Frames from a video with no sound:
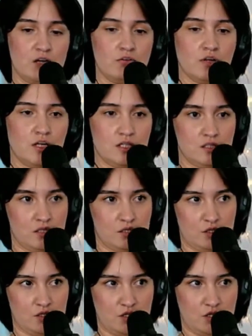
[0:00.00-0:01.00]

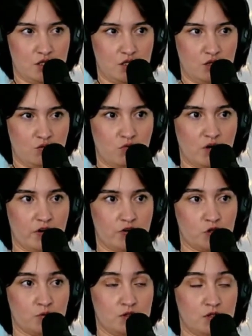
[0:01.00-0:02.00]
runs where
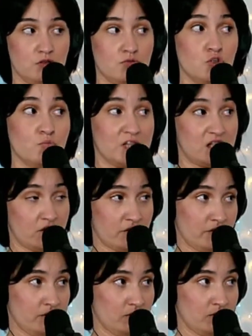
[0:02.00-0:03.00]
you're supposed to do new
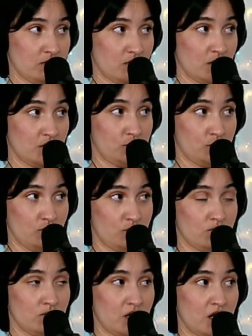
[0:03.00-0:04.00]
material on
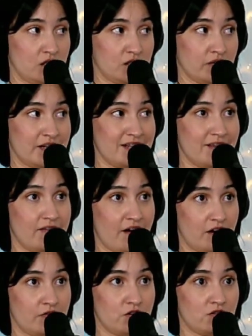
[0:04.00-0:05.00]
Zoom. And so I did
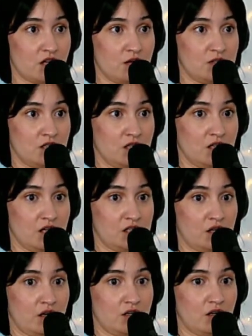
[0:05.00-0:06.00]
that a few times, and then
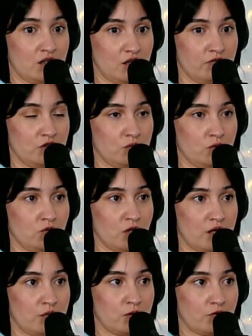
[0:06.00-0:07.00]
that's how I got comfortable,
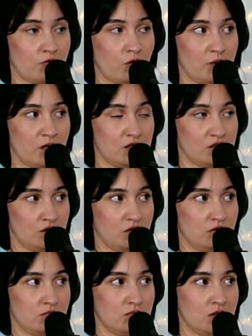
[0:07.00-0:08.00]
like, performing on
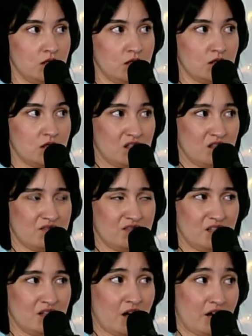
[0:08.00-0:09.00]
Zoom. Because
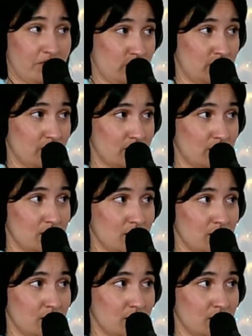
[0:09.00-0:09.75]
have you done one?